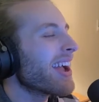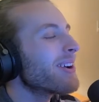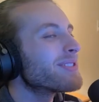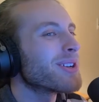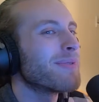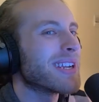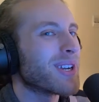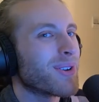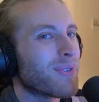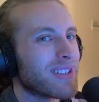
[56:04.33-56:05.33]
have so many
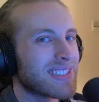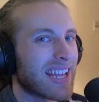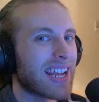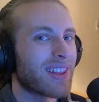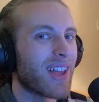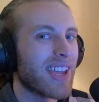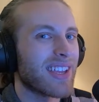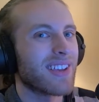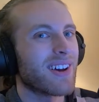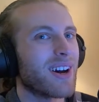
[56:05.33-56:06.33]
good ones that I
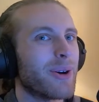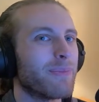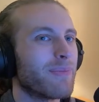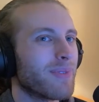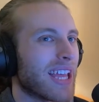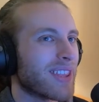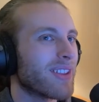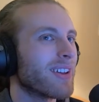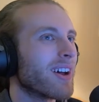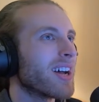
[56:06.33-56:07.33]
like. I'm
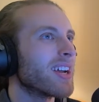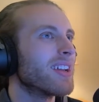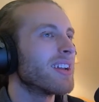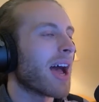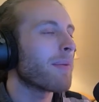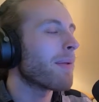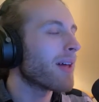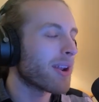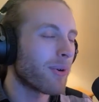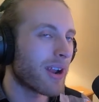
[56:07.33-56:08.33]

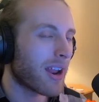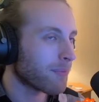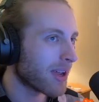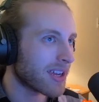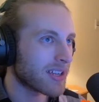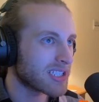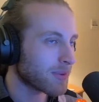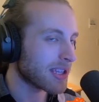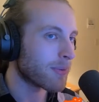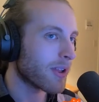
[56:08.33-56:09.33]
not gonna
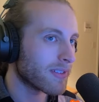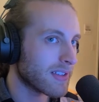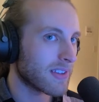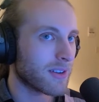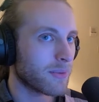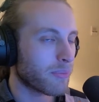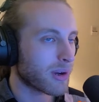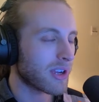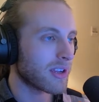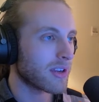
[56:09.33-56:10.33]
explain them all in detail,
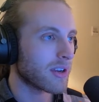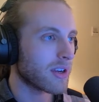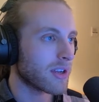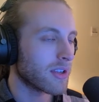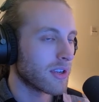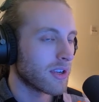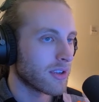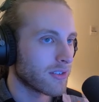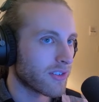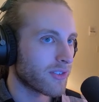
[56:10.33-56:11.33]
but
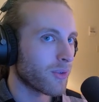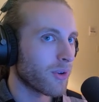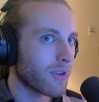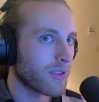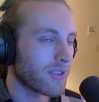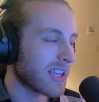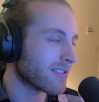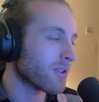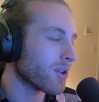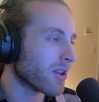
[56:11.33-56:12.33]
just to look